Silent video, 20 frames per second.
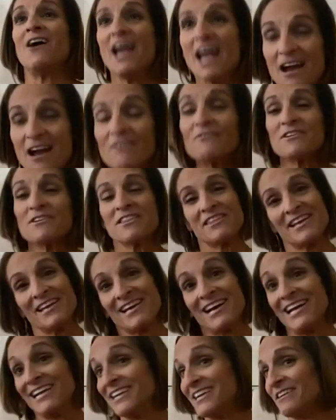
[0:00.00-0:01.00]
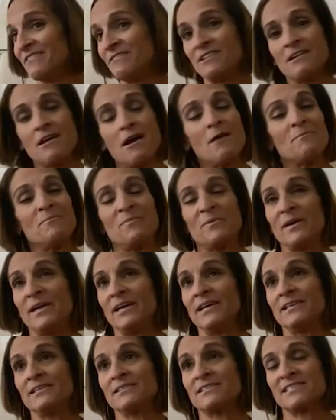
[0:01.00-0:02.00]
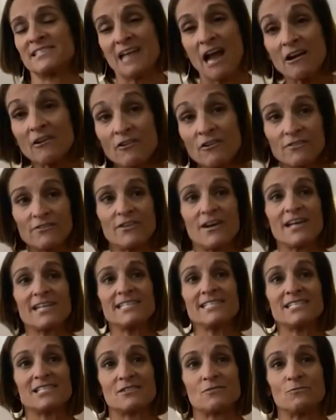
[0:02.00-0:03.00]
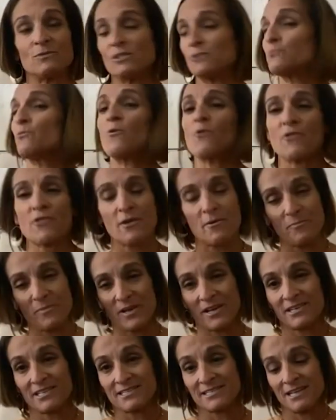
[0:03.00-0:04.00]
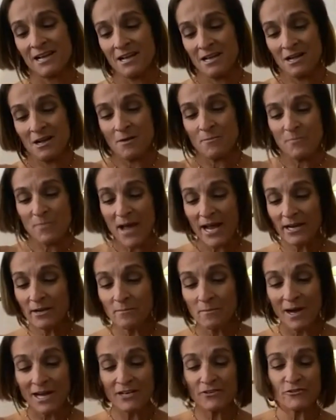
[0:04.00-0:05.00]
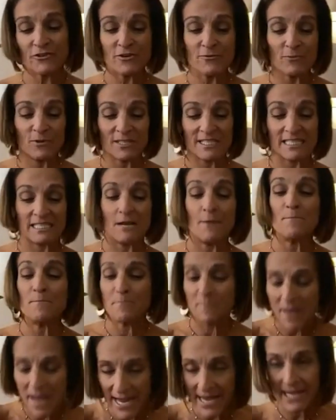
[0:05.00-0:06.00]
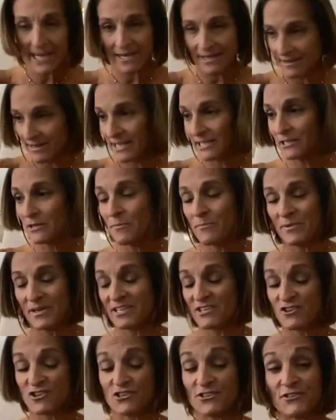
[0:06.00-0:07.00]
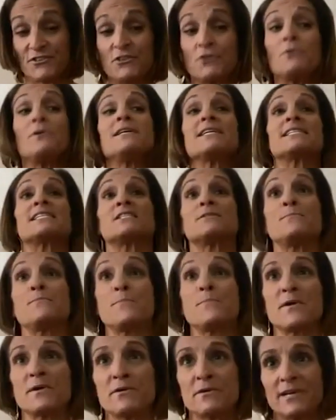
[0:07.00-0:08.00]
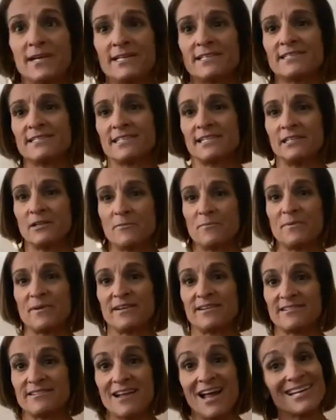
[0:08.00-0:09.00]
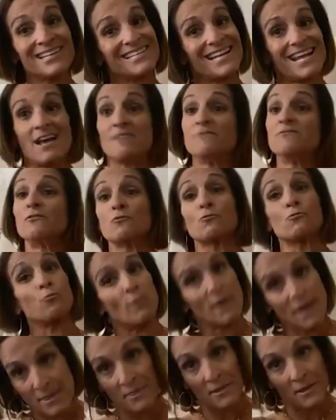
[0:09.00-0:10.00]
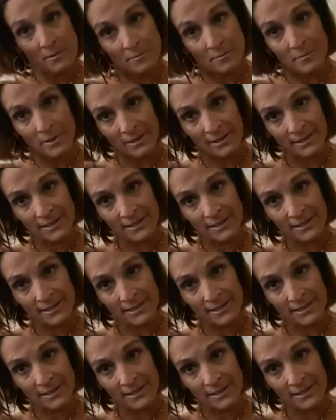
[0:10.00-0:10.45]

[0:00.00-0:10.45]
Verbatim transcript: Everything I've given up and sacrificed was worth it because, Patty, my dream was to make the Olympics, just to experience the Olympics, not to ever win them.